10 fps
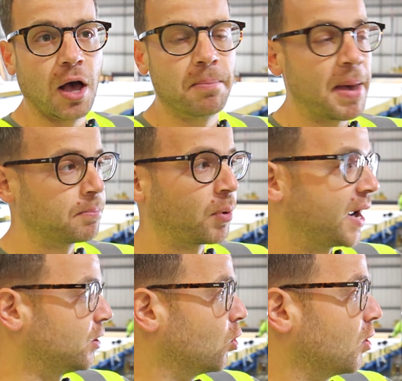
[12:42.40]
membrane
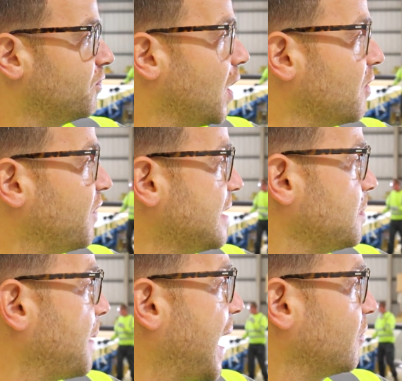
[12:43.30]
or a vapor
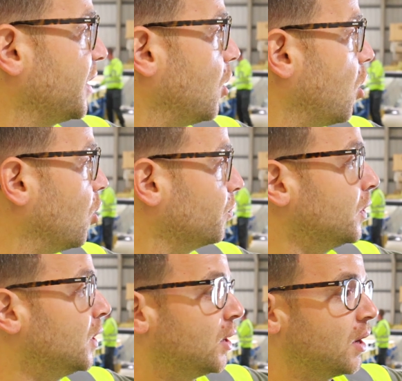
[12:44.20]
barrier on,
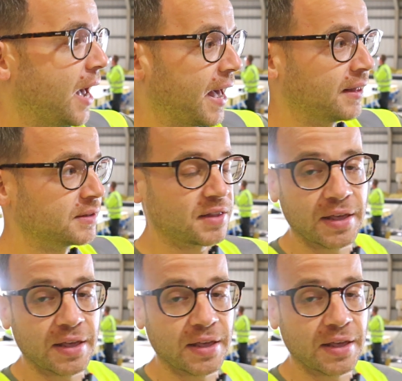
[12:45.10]
and then